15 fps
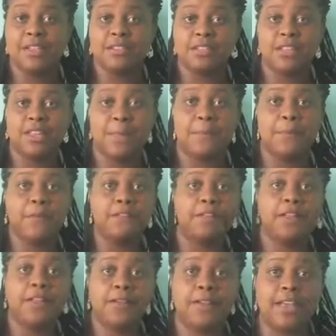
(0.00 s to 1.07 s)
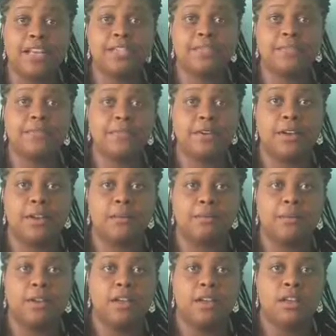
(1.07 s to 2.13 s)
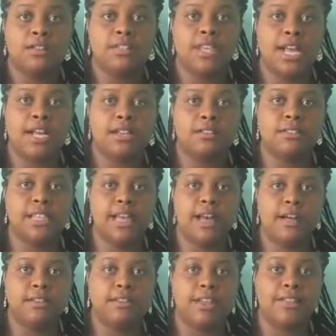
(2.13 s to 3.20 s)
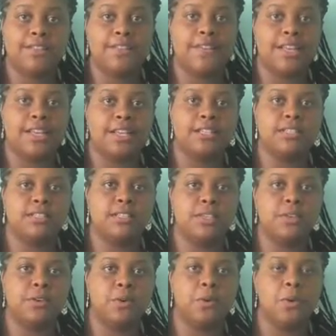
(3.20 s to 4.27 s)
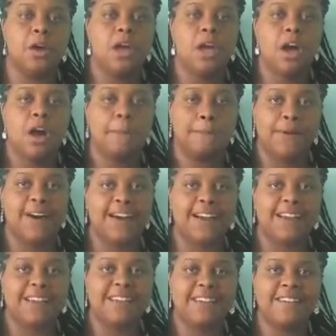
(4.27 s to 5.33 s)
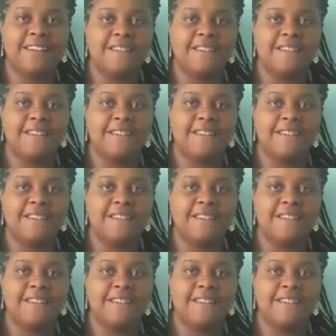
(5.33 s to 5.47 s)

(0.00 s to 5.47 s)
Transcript: So they moved the location from downtown Las Vegas to a park.